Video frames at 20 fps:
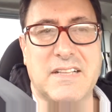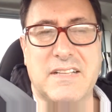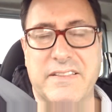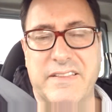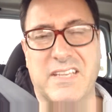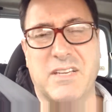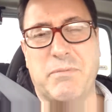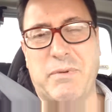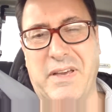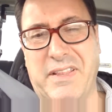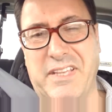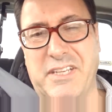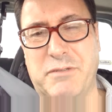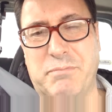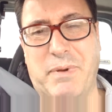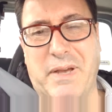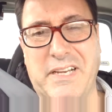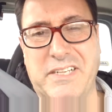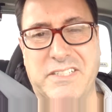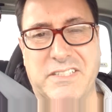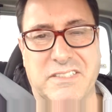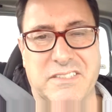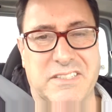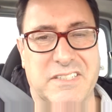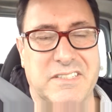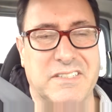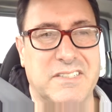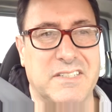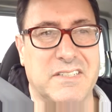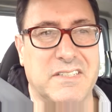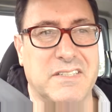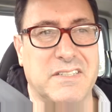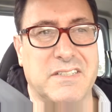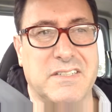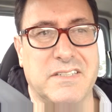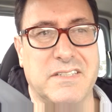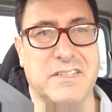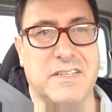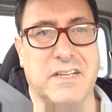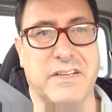thing about these patients is,
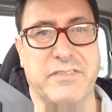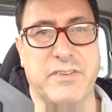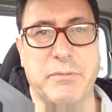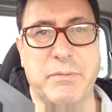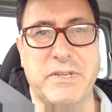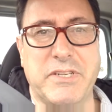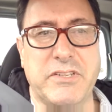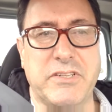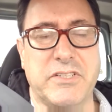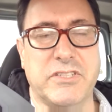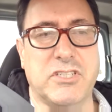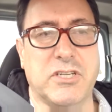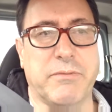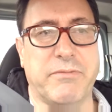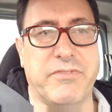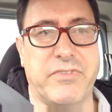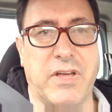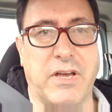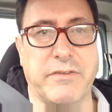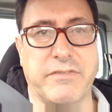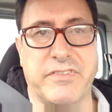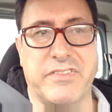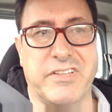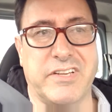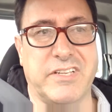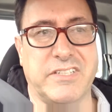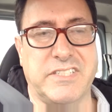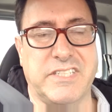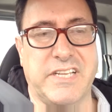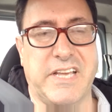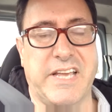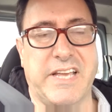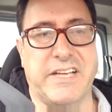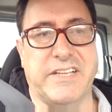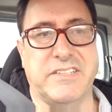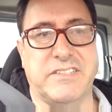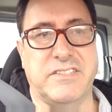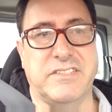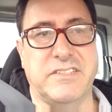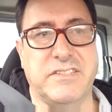you know, if you've been doing the job over 30
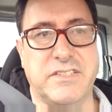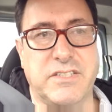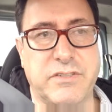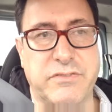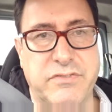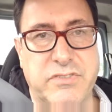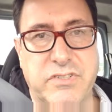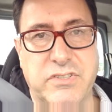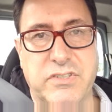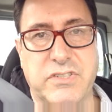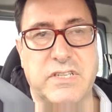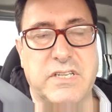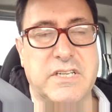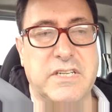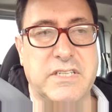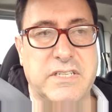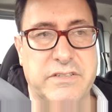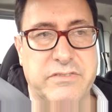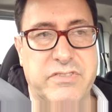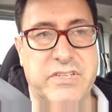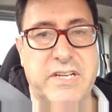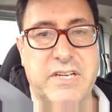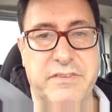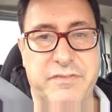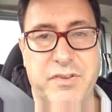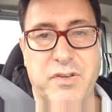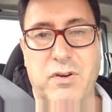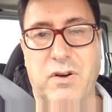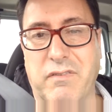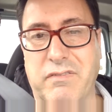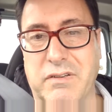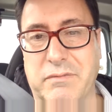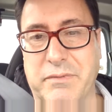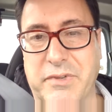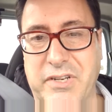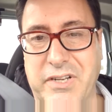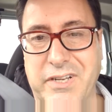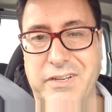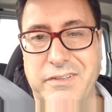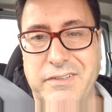years, you've, you've seen a few of them,
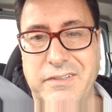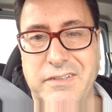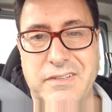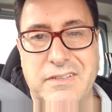you know,